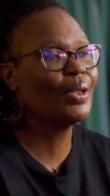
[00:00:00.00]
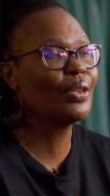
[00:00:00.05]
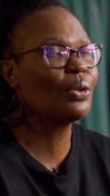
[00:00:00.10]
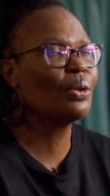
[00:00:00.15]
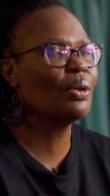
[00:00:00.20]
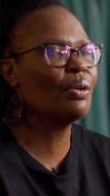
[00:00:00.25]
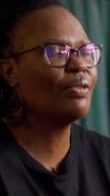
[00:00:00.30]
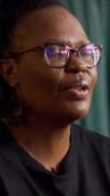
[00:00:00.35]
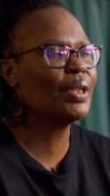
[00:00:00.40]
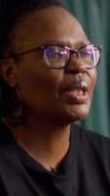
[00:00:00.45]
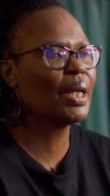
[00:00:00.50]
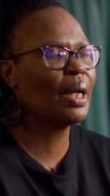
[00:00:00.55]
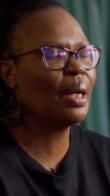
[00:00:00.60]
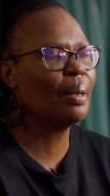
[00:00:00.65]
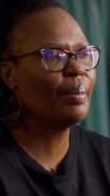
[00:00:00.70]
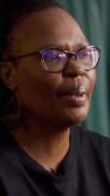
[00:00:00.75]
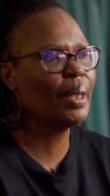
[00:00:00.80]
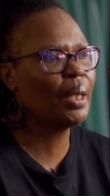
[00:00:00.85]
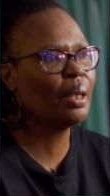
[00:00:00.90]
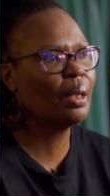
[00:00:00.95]
With COVID
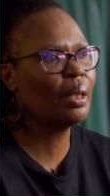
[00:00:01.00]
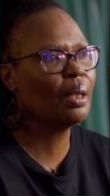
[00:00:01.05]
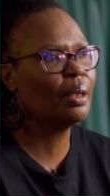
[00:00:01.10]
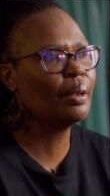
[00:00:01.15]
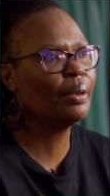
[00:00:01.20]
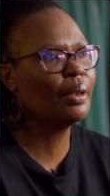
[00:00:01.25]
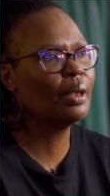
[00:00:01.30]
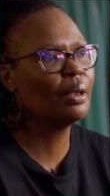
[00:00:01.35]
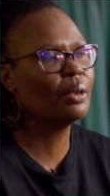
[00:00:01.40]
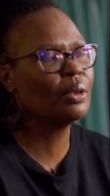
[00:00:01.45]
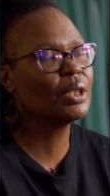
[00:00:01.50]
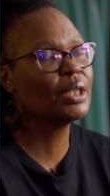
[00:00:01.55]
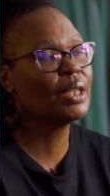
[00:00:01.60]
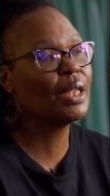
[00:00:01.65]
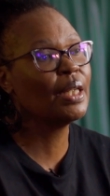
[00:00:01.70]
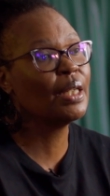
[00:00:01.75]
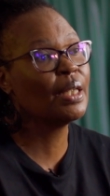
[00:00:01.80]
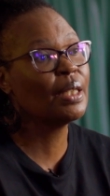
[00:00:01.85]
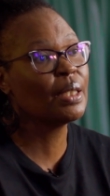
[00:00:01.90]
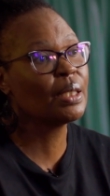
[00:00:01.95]
coming and the
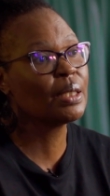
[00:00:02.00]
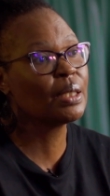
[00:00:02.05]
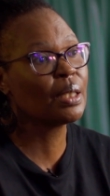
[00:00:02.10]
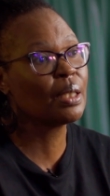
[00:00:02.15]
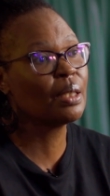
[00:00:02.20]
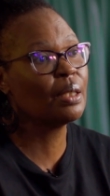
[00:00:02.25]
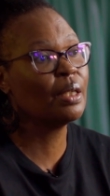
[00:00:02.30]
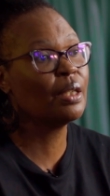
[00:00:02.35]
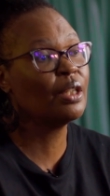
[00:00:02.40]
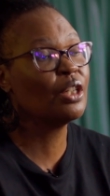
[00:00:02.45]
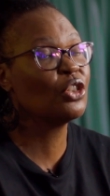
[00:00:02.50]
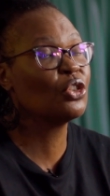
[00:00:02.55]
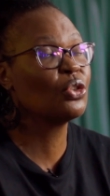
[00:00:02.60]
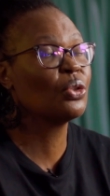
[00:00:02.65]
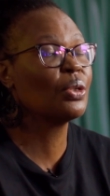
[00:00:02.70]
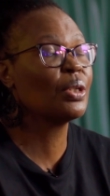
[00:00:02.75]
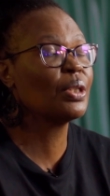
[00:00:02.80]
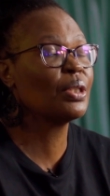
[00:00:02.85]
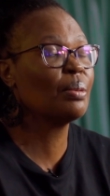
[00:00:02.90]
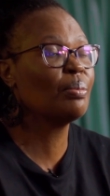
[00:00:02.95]
hotel industry and the
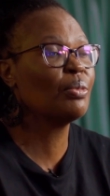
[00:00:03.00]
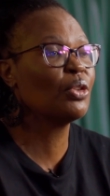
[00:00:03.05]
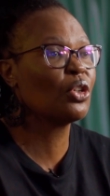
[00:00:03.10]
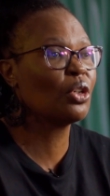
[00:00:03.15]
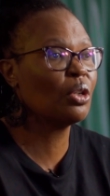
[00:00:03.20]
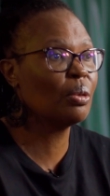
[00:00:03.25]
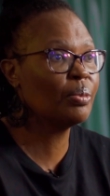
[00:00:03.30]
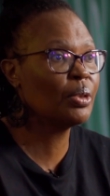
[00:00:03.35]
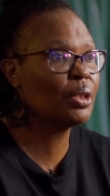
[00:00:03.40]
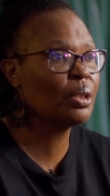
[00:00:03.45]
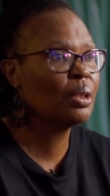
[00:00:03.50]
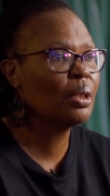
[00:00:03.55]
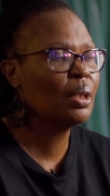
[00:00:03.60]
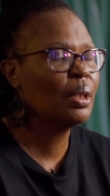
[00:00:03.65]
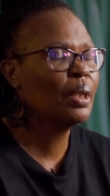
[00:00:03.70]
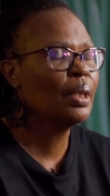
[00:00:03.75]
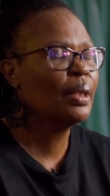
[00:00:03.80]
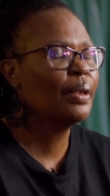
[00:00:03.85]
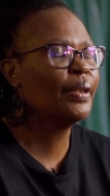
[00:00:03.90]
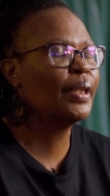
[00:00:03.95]
tourism dropped,
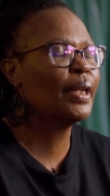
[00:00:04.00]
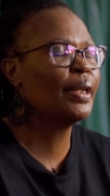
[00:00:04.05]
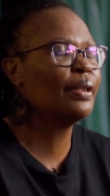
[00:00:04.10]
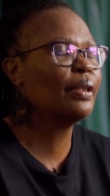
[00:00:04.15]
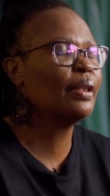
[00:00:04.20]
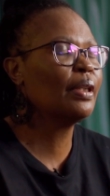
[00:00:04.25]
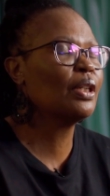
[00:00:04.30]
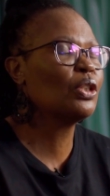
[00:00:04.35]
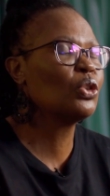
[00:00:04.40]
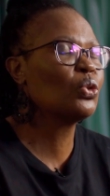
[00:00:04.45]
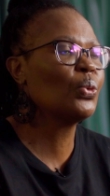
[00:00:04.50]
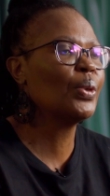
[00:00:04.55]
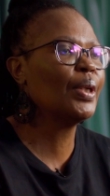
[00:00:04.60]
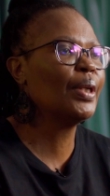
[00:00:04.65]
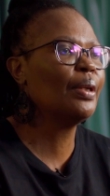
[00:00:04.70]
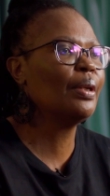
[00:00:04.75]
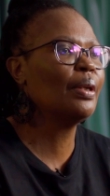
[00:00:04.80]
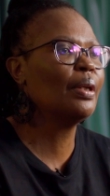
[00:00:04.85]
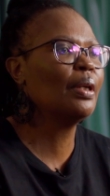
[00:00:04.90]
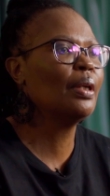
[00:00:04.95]
then that's
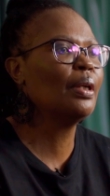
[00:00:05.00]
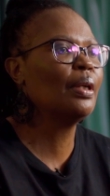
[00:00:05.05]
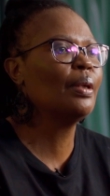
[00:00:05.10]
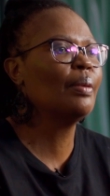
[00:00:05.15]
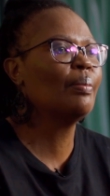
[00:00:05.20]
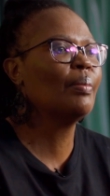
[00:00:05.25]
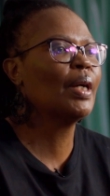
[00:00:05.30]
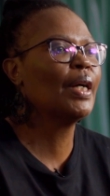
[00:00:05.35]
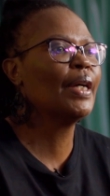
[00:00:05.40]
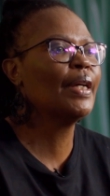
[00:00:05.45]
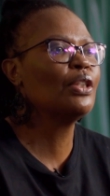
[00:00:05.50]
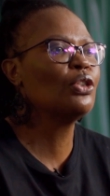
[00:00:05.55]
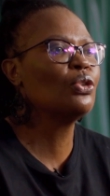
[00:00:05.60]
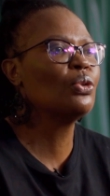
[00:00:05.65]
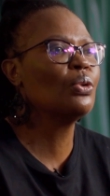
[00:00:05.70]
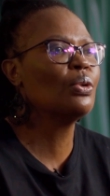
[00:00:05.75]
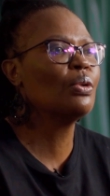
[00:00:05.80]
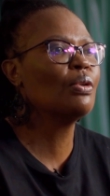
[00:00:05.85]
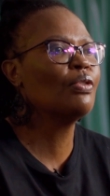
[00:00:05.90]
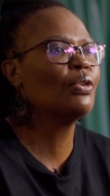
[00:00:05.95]
when um, I had
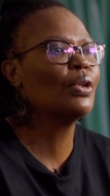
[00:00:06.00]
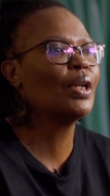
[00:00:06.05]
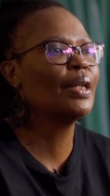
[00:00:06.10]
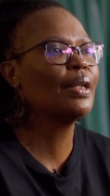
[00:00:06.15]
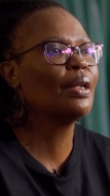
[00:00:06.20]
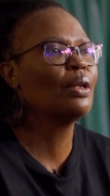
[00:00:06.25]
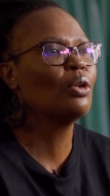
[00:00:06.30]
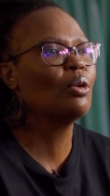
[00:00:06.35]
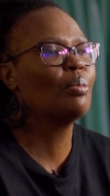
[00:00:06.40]
to look for other